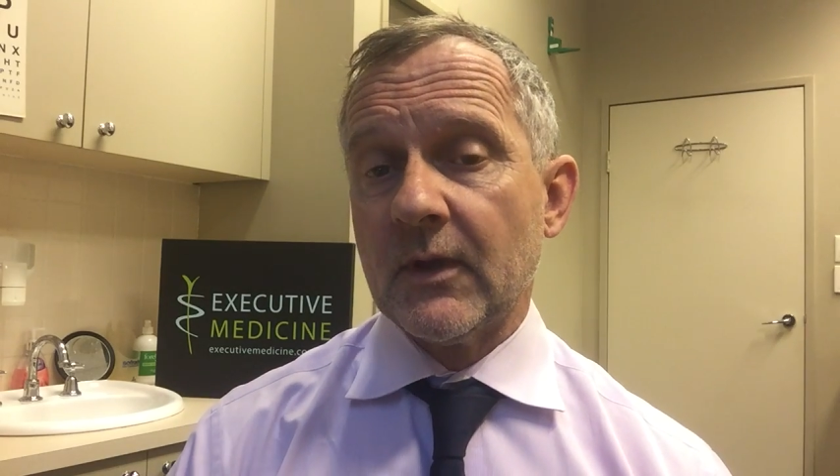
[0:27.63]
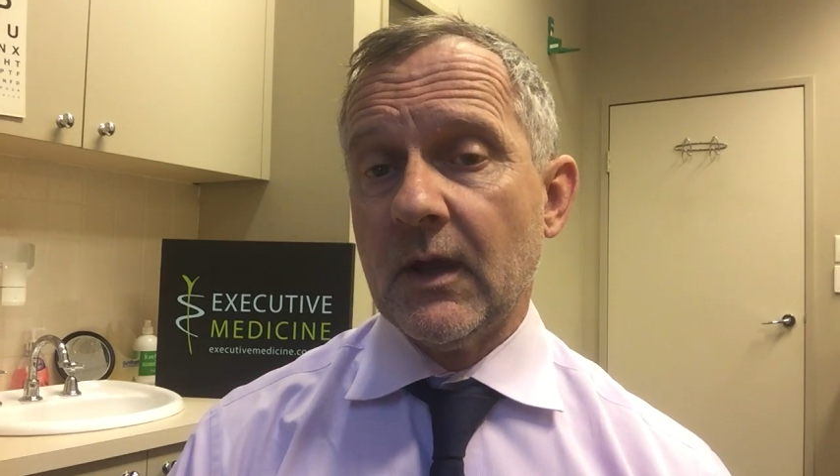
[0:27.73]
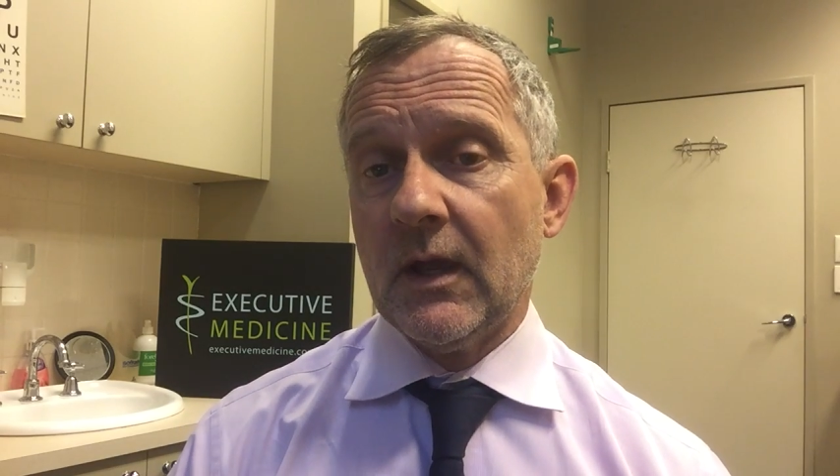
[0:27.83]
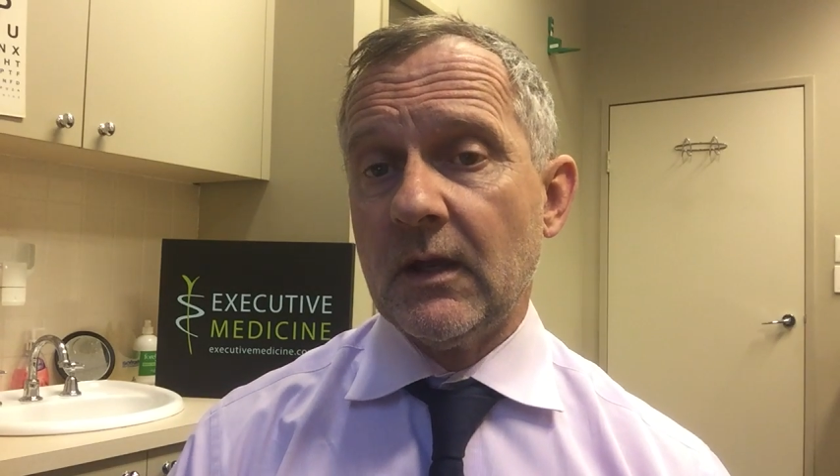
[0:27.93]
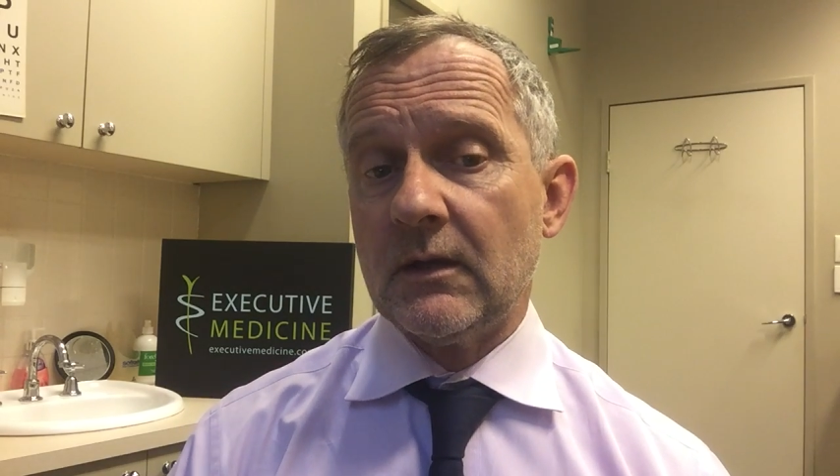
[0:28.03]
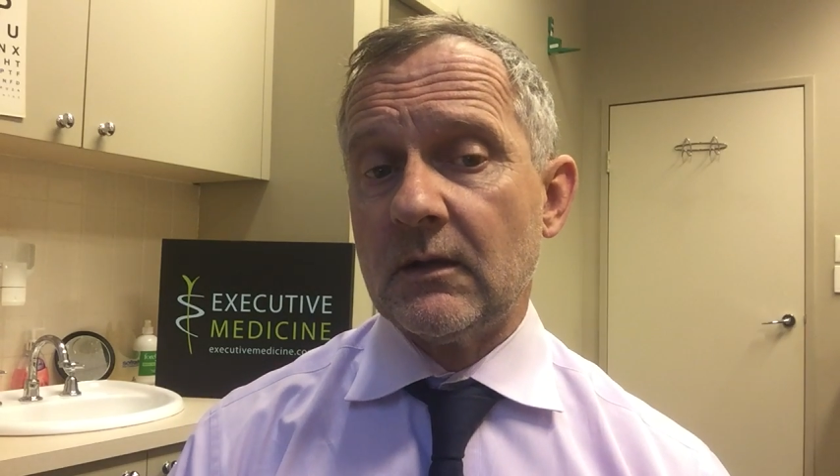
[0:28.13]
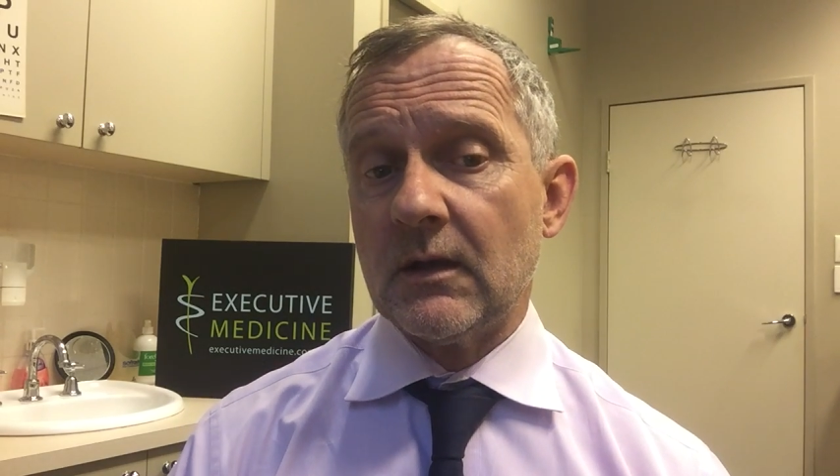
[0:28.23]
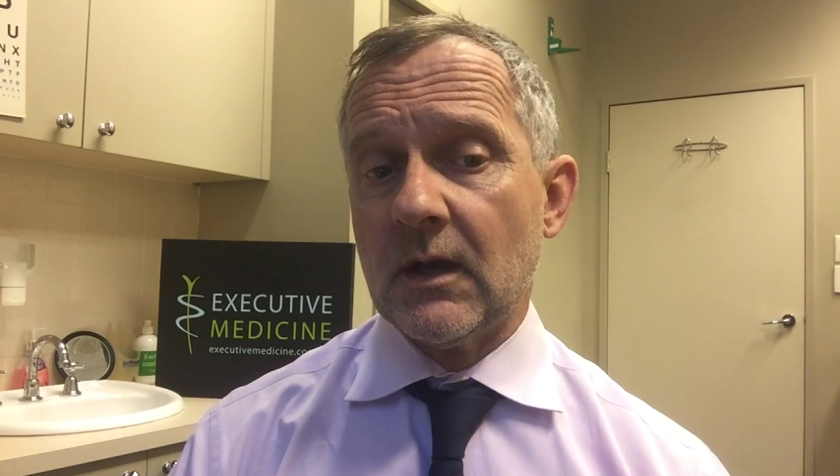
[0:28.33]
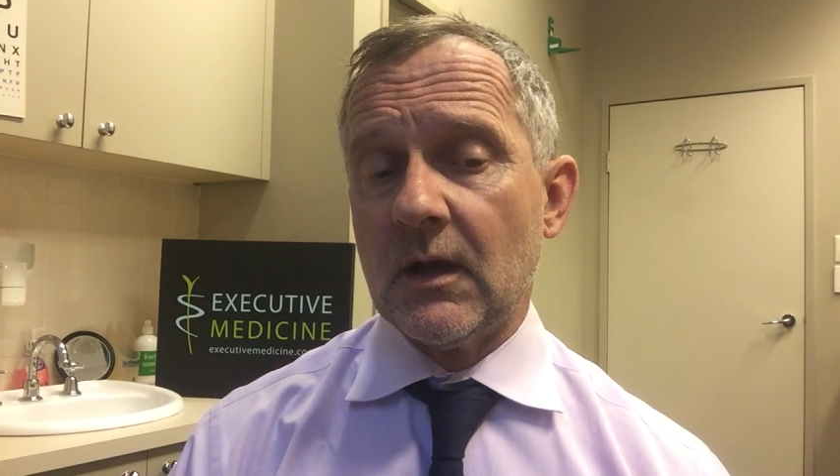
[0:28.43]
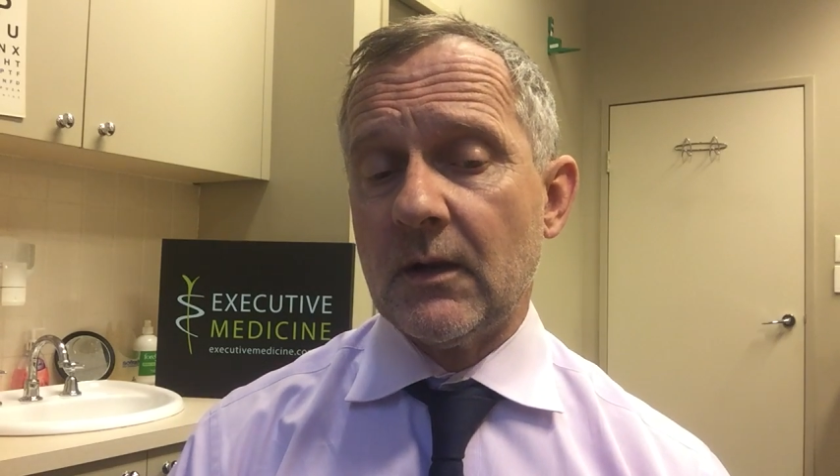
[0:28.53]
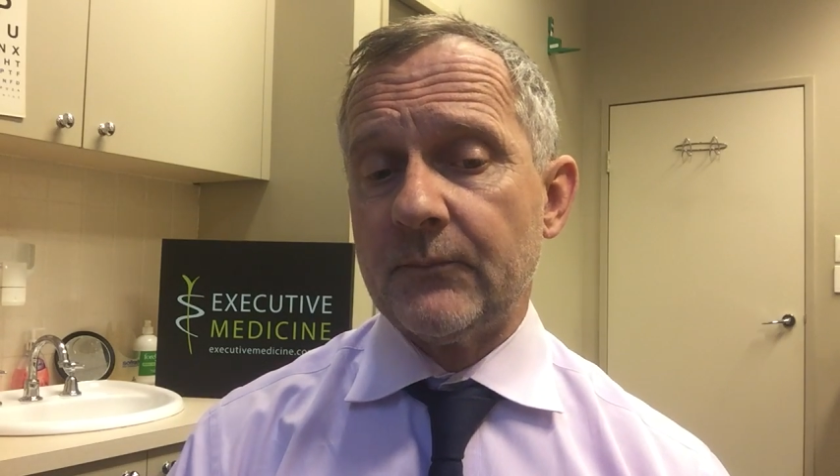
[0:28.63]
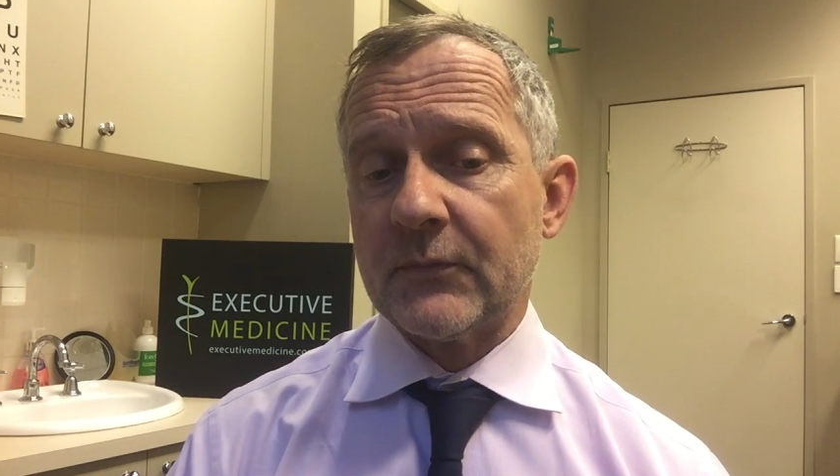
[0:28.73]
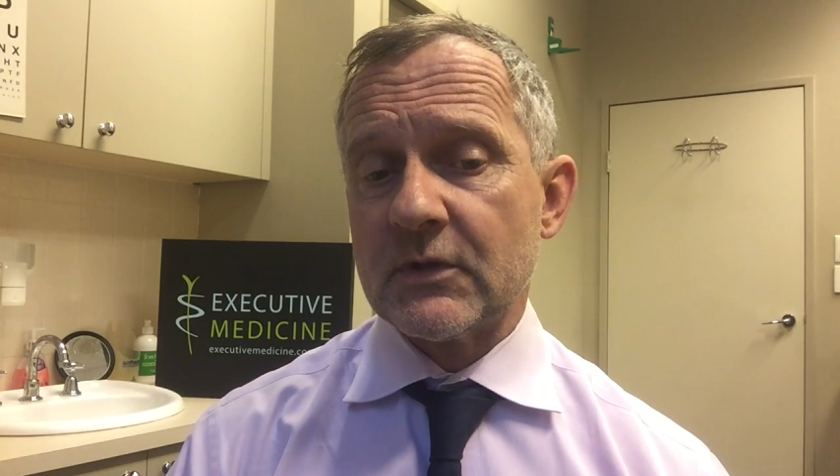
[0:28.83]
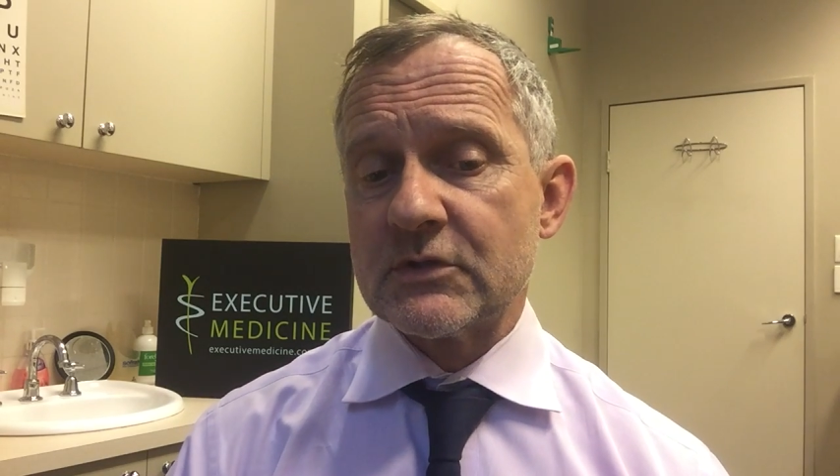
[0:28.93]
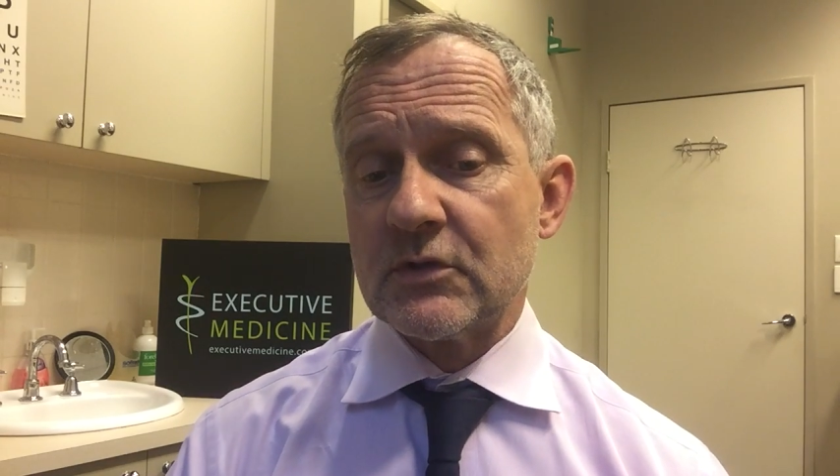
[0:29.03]
And
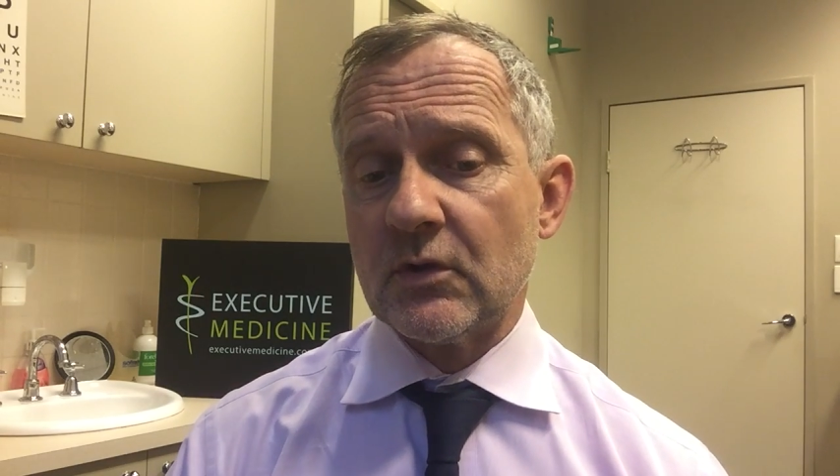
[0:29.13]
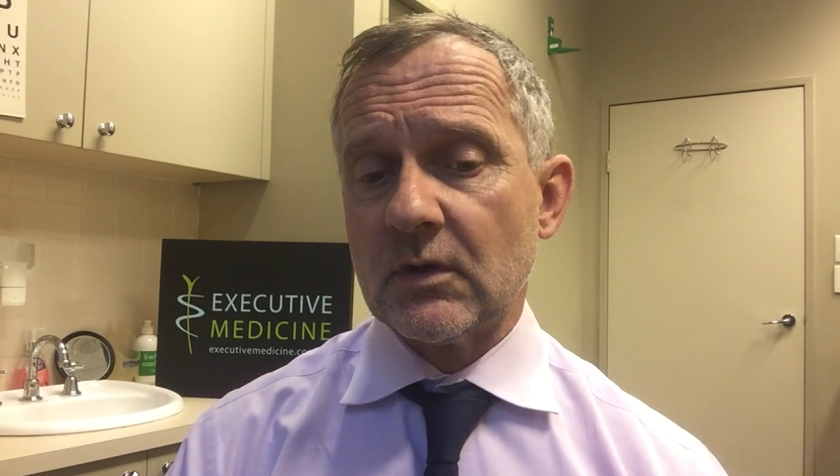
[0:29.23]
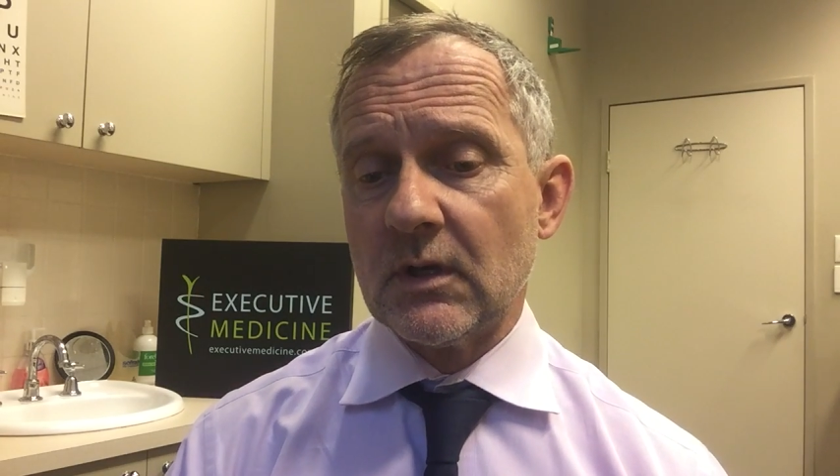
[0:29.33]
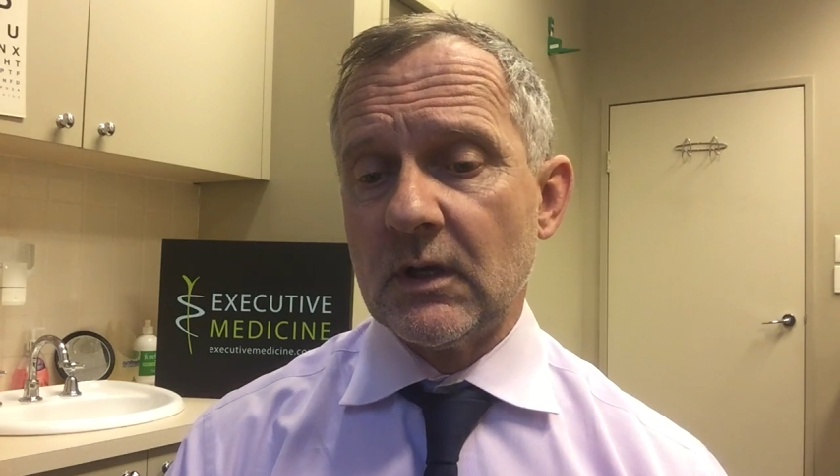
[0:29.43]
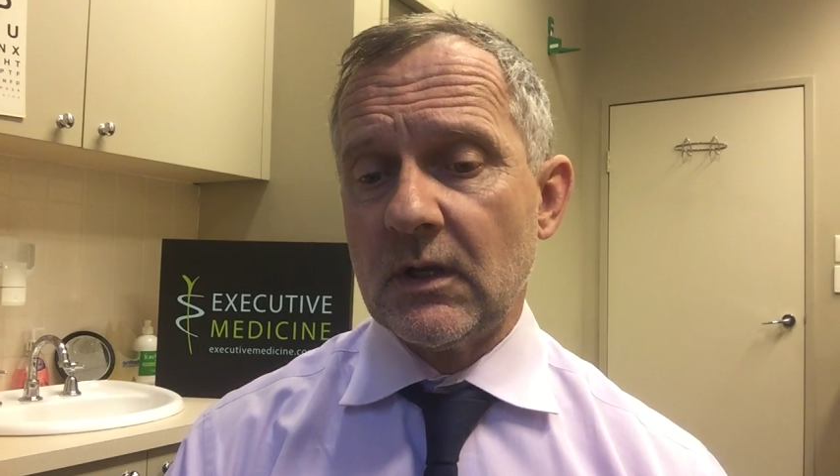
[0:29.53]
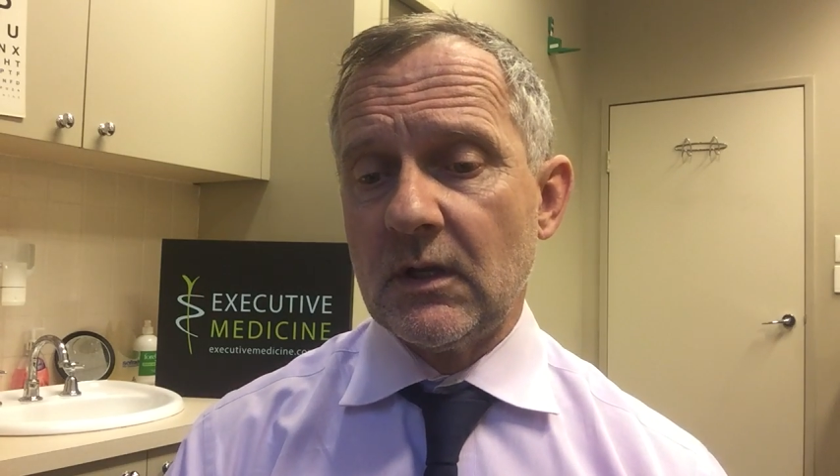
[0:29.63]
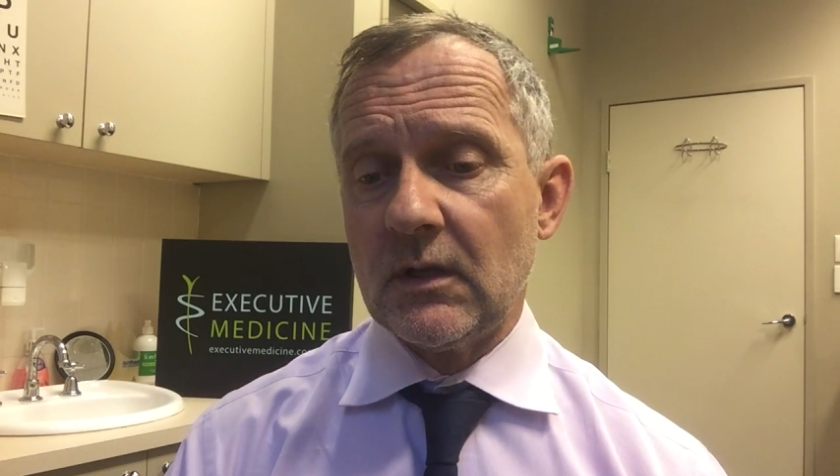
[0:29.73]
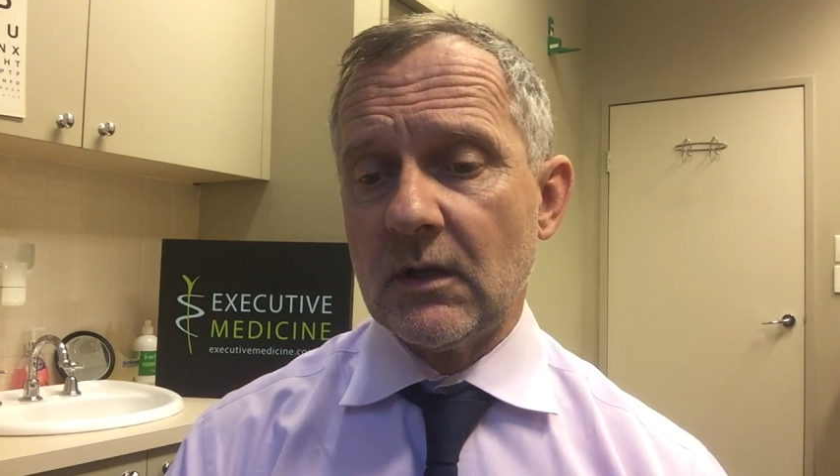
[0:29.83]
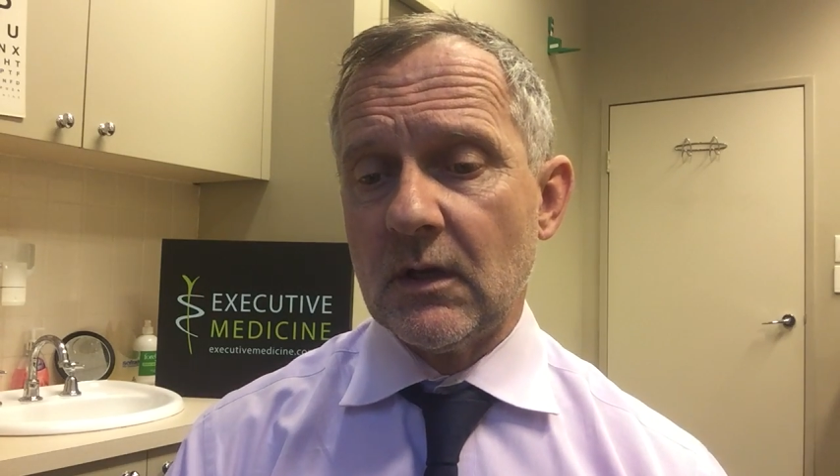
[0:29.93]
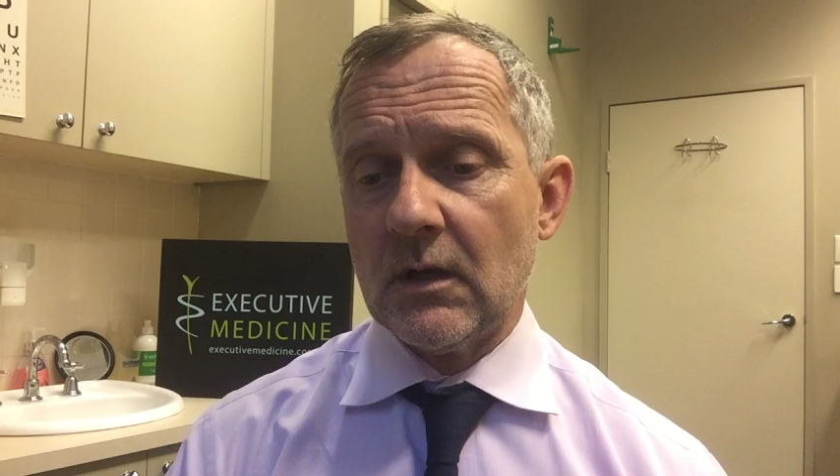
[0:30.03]
certainly,